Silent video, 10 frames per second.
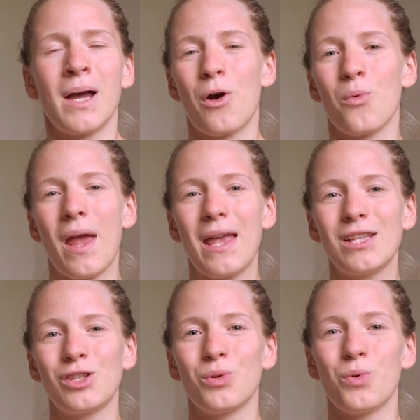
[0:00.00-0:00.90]
a
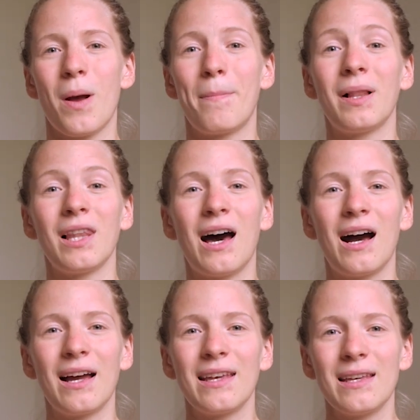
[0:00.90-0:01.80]
way to
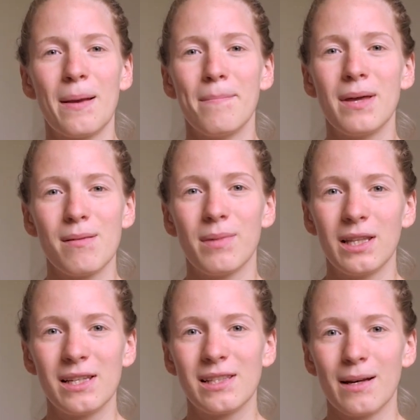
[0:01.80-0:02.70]
apply
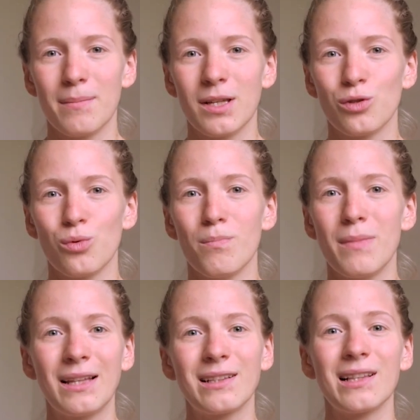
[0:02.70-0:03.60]
minimalism to
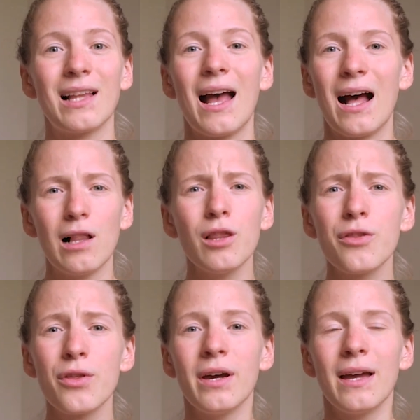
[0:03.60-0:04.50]
mental
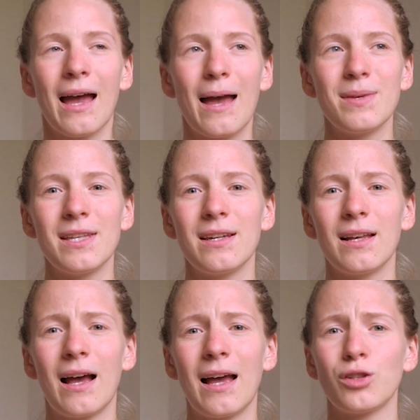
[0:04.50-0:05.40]
health. I mean,
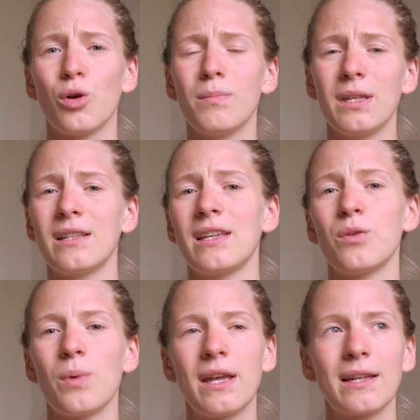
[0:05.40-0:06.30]
I don't mean it in a
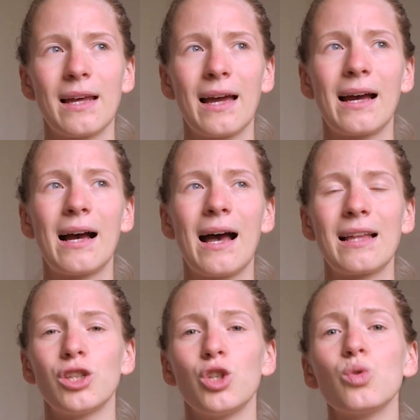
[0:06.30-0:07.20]
way that I
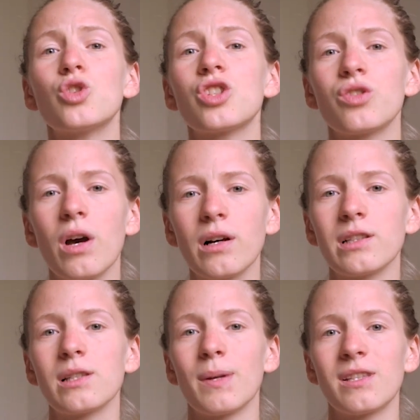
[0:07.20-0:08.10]
had huge
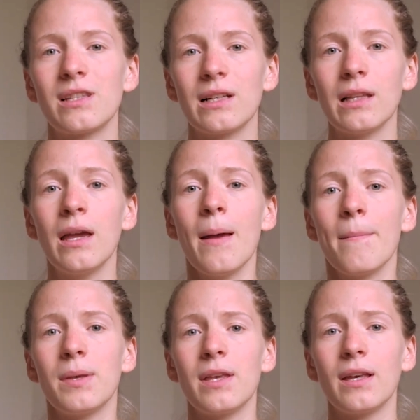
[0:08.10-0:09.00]
struggles, but still
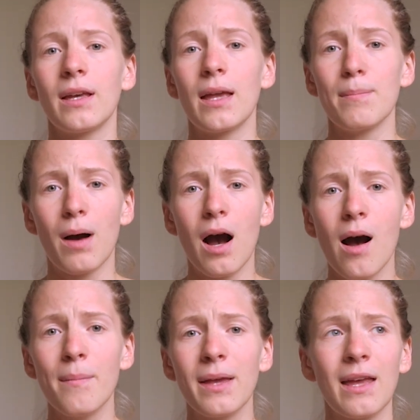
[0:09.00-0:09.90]
being a
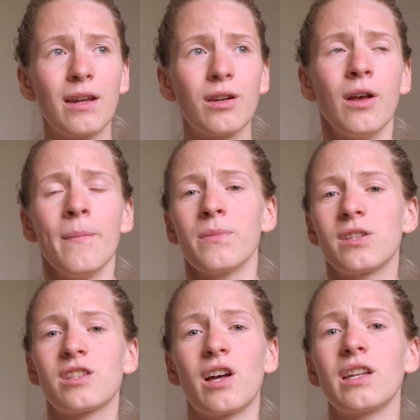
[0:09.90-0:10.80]
mom and
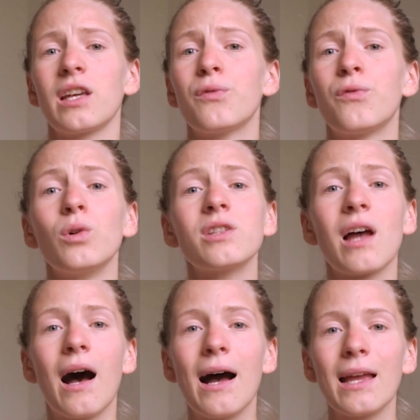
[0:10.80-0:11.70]
studying full
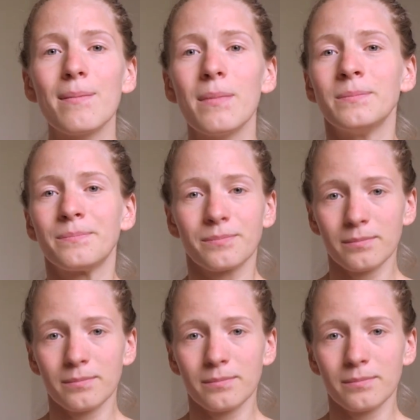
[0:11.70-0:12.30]
time,